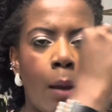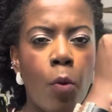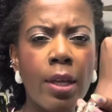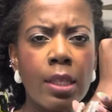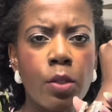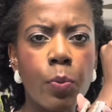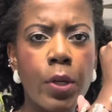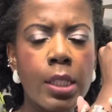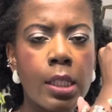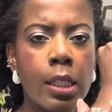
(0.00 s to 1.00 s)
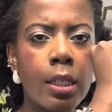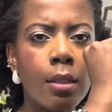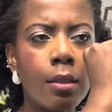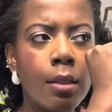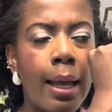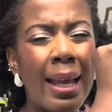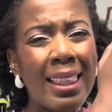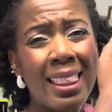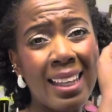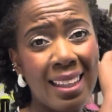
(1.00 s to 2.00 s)
Okay, so that bracelet is from
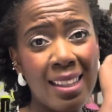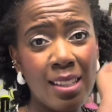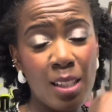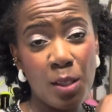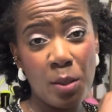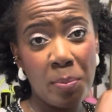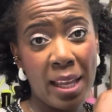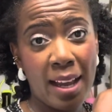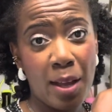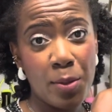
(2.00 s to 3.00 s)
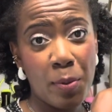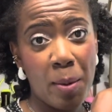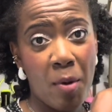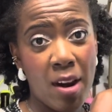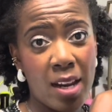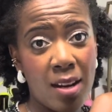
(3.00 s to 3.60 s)
White House Black Market, I